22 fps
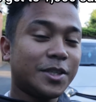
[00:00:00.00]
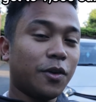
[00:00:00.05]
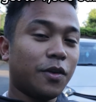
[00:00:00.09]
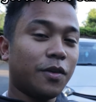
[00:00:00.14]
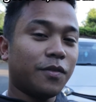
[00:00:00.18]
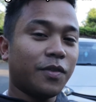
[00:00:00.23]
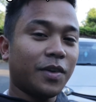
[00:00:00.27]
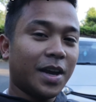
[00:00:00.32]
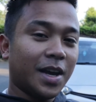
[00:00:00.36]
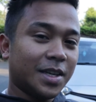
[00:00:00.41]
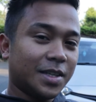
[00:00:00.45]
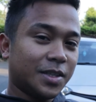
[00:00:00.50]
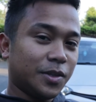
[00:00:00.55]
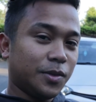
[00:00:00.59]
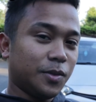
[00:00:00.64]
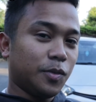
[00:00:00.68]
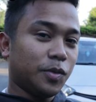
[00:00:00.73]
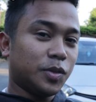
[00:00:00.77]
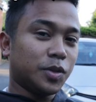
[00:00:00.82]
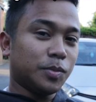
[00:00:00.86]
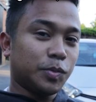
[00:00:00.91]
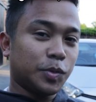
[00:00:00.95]
don't forget
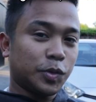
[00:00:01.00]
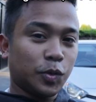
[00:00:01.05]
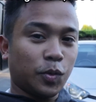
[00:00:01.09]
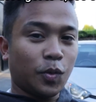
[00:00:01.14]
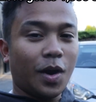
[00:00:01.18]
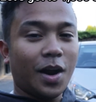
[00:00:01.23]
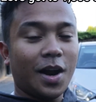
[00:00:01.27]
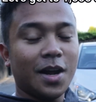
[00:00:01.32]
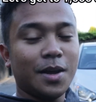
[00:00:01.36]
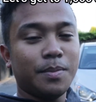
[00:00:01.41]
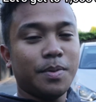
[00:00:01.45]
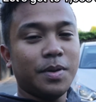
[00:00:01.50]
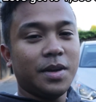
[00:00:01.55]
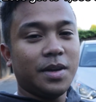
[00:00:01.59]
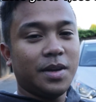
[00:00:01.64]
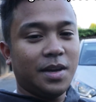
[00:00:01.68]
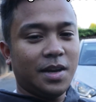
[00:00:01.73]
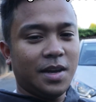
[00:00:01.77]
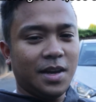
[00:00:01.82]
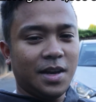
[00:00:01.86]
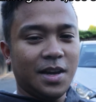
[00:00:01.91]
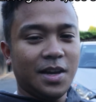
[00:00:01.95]
to subscribe,
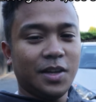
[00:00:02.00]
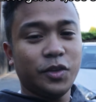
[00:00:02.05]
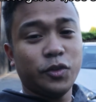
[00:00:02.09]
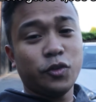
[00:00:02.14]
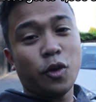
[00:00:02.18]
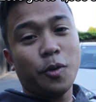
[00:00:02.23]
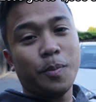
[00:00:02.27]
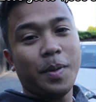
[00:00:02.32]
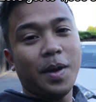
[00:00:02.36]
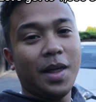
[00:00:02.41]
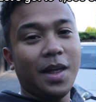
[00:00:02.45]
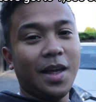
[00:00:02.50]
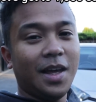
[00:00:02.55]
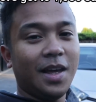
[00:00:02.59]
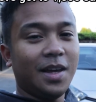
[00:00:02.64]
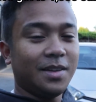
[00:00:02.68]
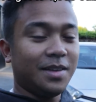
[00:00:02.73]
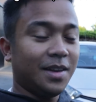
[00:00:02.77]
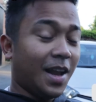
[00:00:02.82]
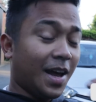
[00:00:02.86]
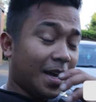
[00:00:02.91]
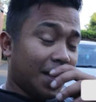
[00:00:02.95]
drop
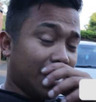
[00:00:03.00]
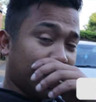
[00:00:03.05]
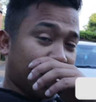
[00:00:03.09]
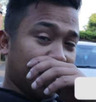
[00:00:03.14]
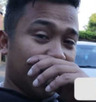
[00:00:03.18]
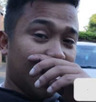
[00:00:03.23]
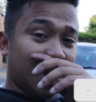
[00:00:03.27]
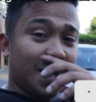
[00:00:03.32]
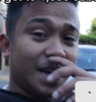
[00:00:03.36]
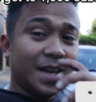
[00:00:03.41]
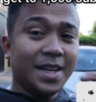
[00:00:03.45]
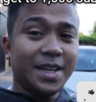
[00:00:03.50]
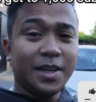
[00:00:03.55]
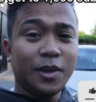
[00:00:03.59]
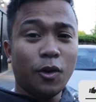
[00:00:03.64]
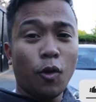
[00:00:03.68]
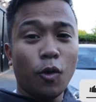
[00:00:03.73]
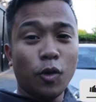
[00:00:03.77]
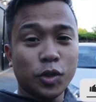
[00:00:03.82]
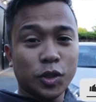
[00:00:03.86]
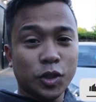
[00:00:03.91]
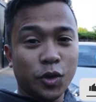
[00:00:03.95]
a like, and
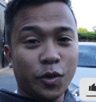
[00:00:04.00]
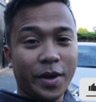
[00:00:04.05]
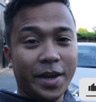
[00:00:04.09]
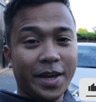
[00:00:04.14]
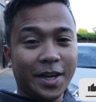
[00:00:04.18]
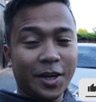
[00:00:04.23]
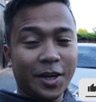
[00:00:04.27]
also a